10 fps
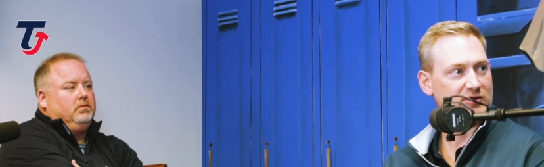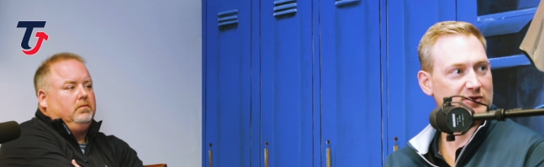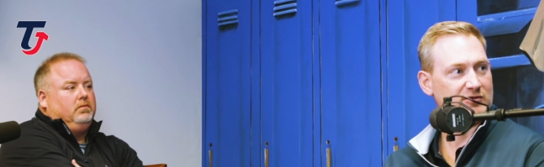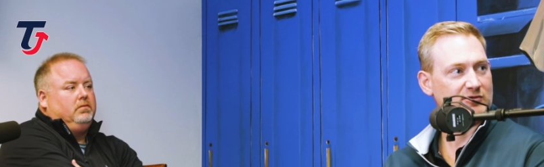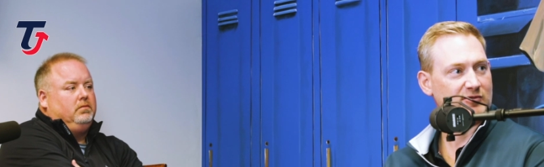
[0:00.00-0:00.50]
Speaker 1: with
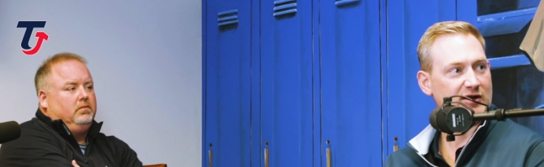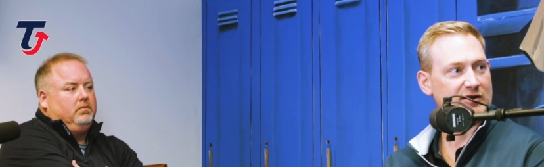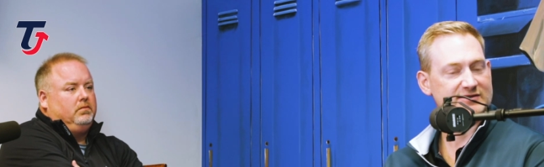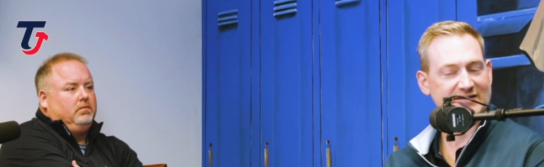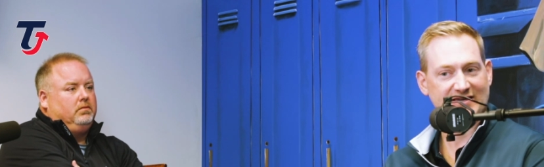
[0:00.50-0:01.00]
you, right? And
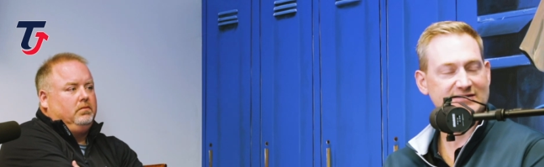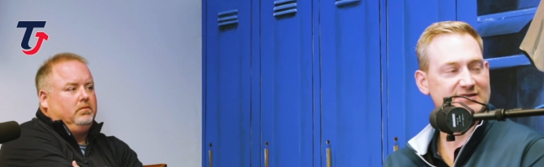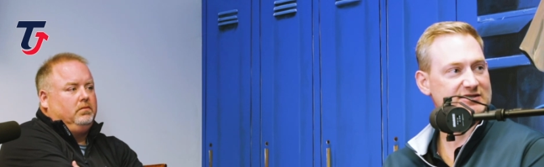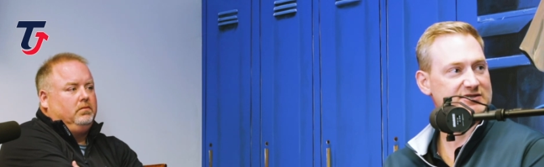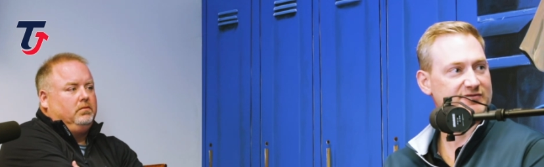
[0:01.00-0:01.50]
it's
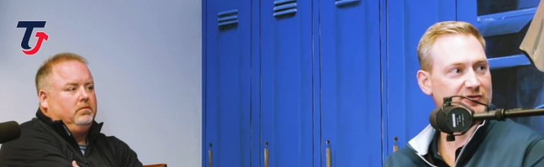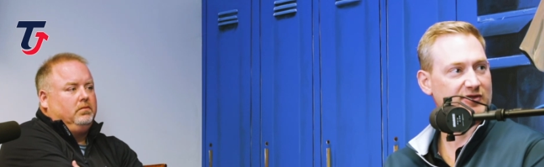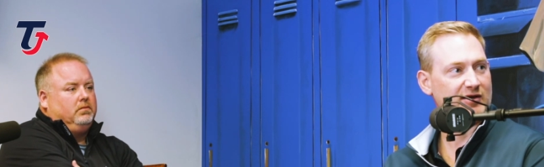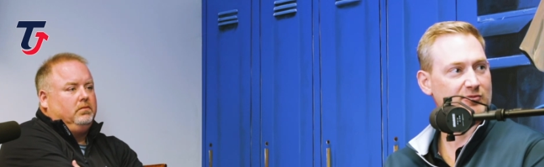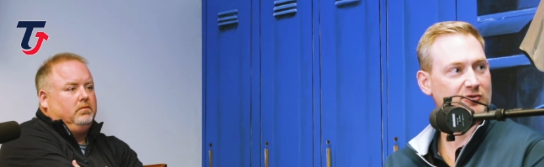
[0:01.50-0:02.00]
easiest for
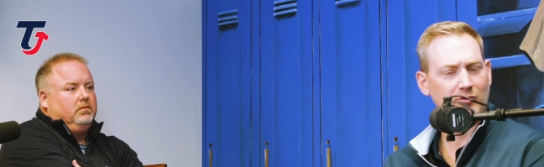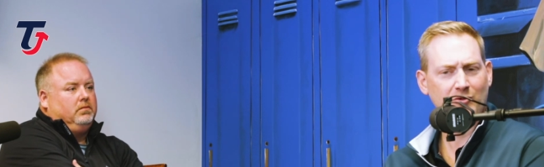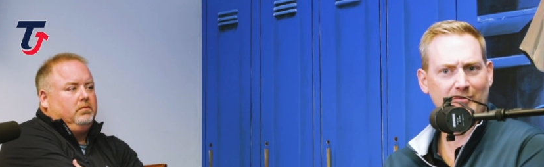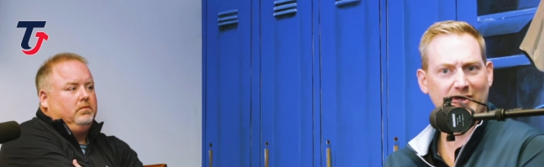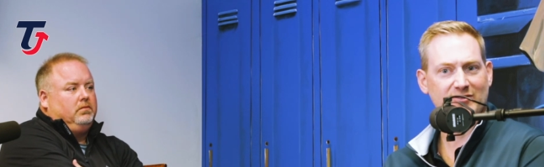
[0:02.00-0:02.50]
them, right? We
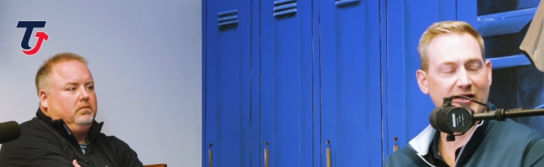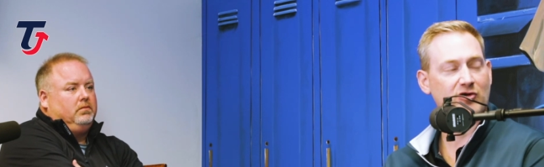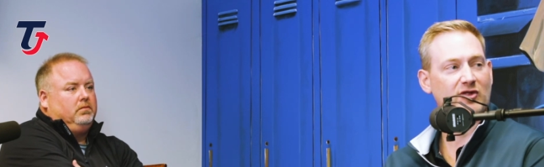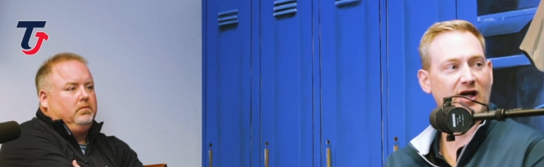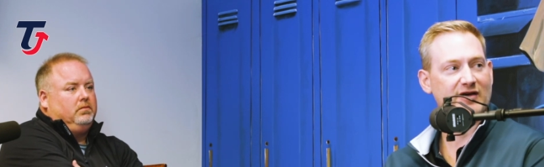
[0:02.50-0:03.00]
want to make
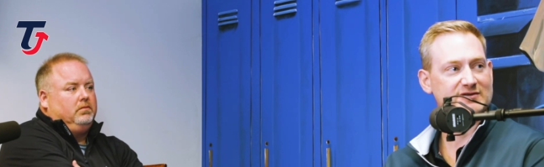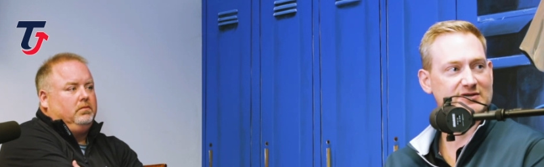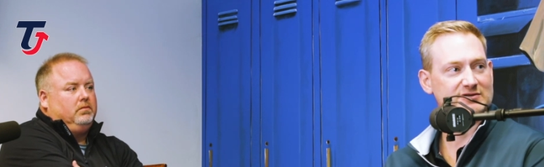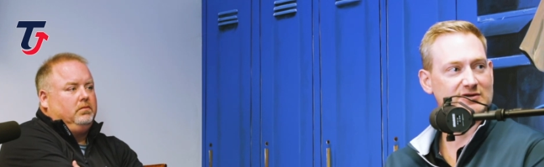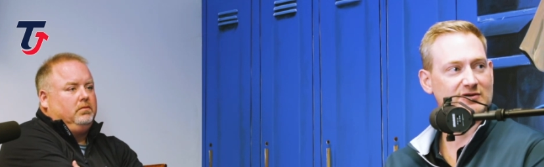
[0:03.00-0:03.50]
their lives
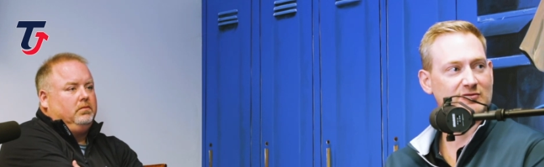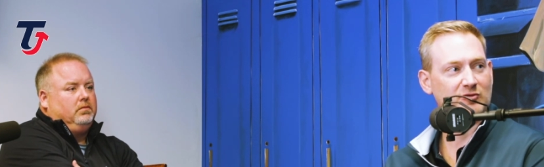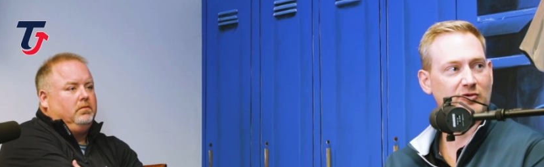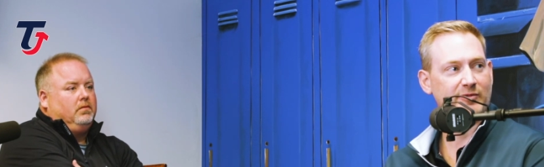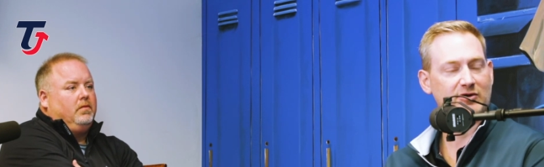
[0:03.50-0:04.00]
easier.
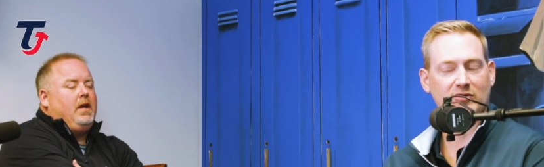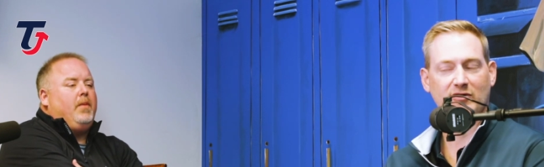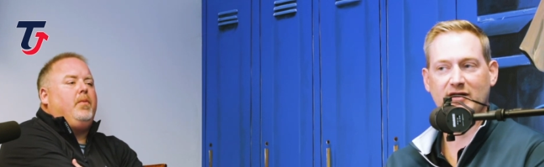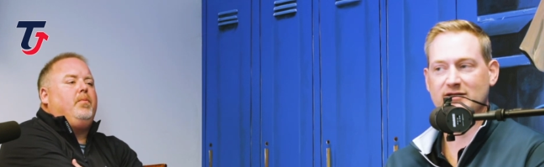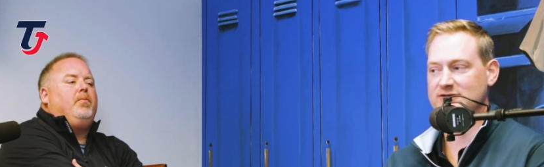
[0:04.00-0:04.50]
Speaker 2: We want to make our
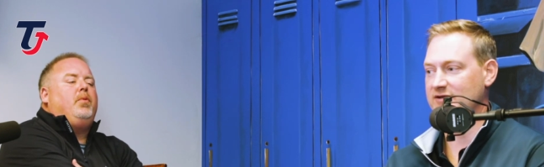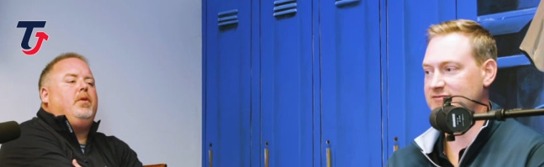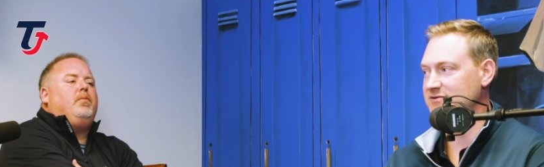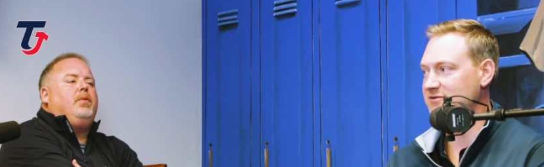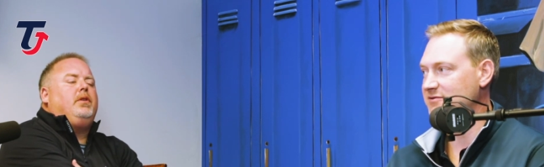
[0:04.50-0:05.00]
clients'
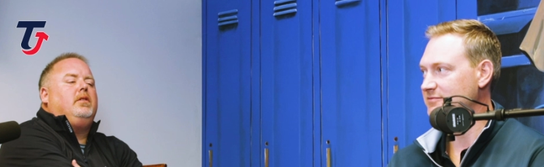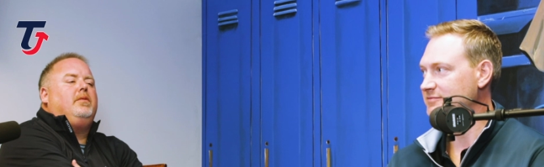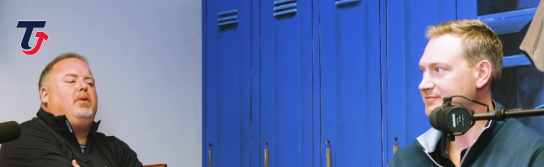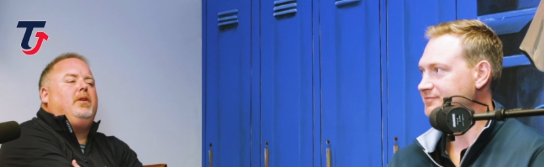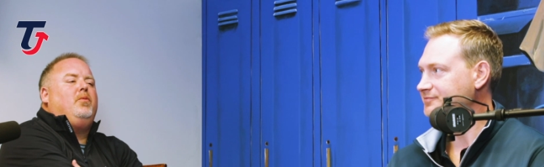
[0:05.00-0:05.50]
lives easier.
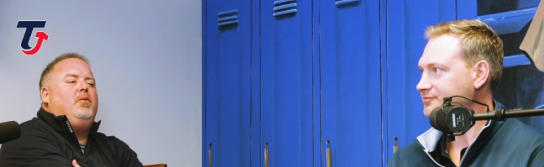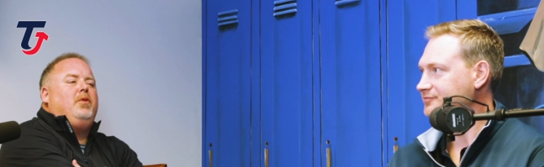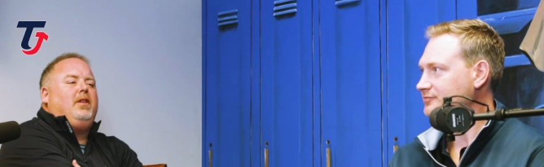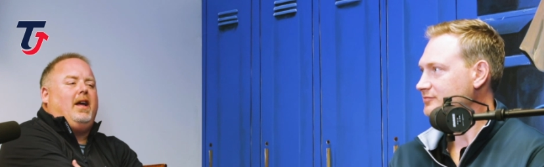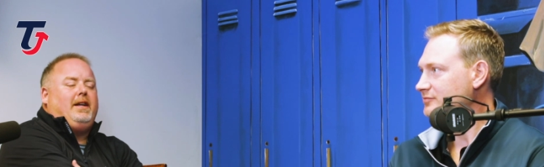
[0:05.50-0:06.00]
But we
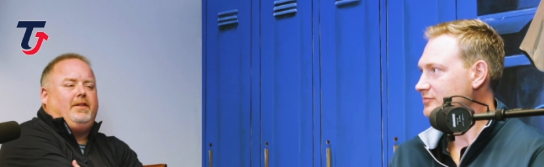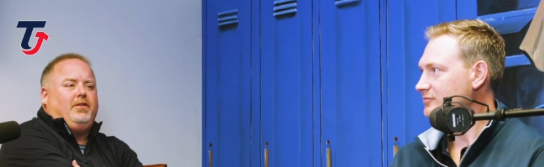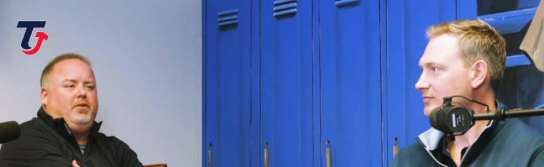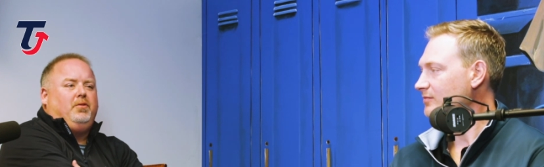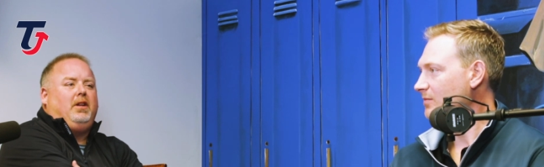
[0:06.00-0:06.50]
would like to
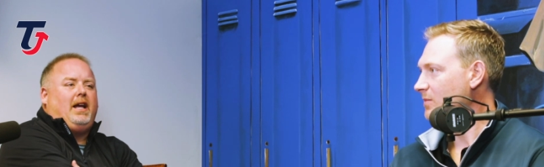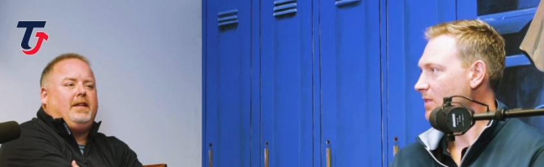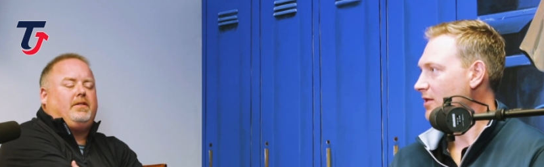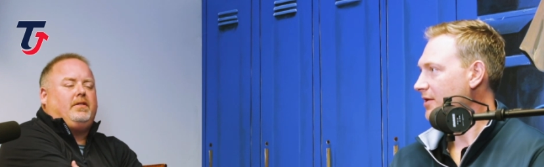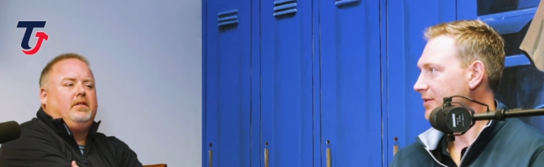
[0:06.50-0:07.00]
do
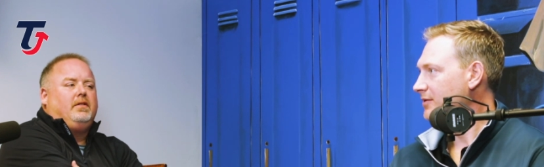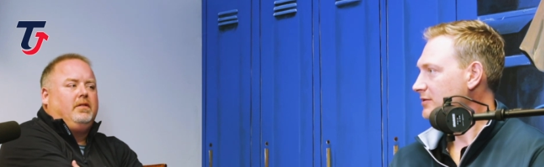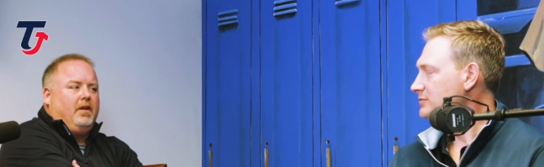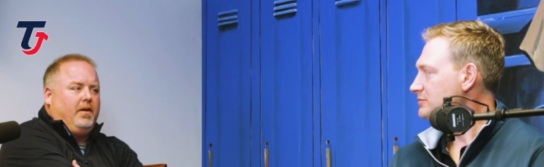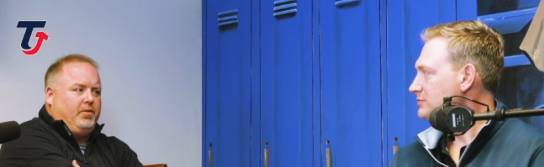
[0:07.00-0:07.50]
less.
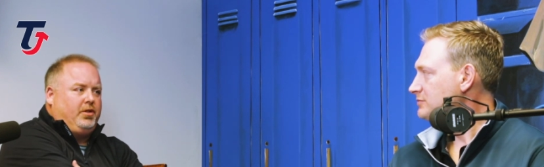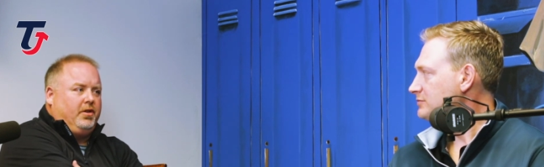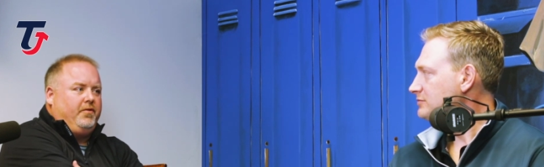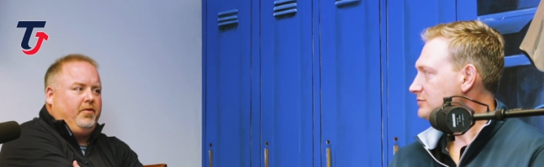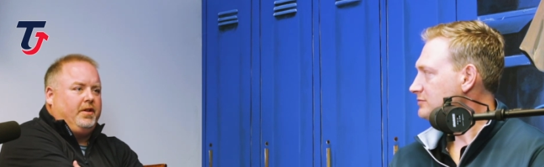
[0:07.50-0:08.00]
I'm
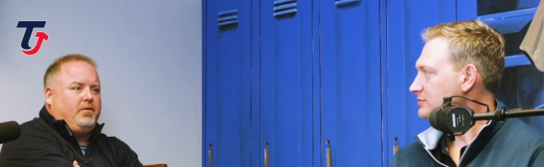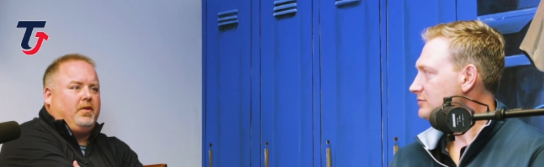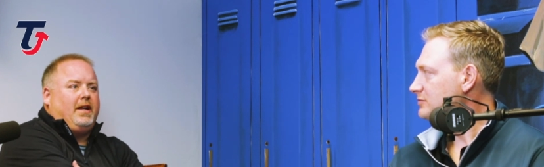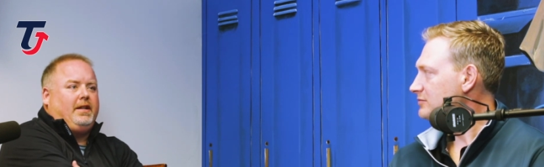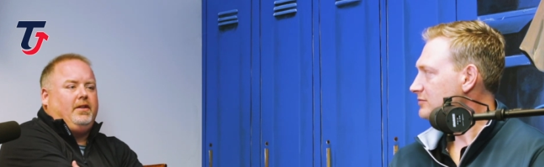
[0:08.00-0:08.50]
sure Fritz would
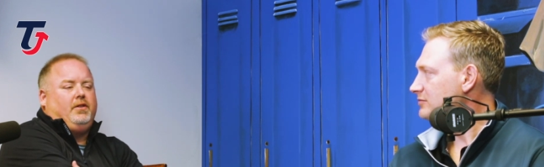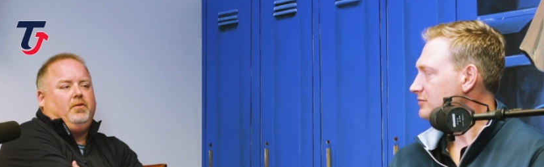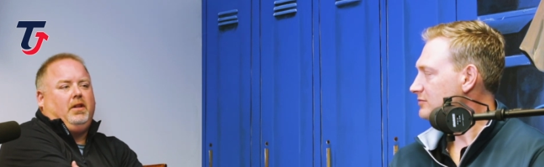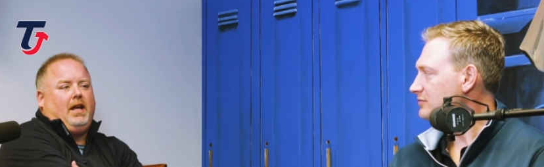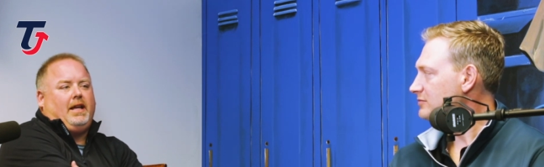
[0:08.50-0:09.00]
like to do
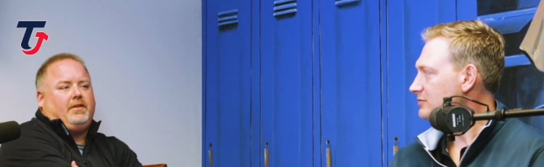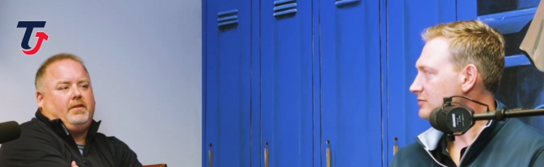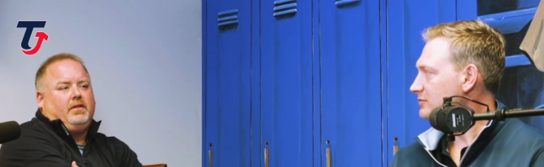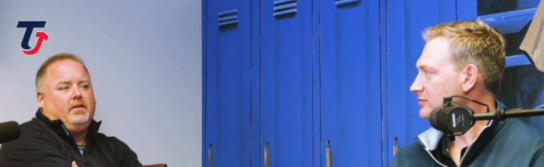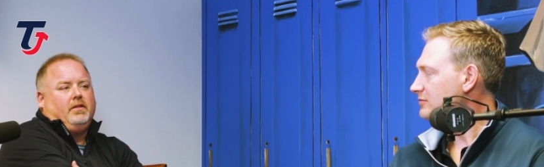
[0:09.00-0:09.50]

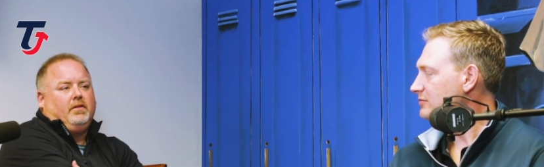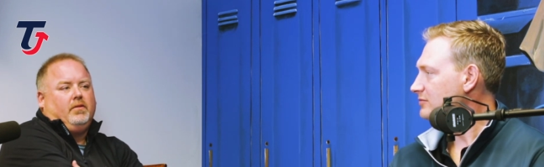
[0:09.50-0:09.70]
less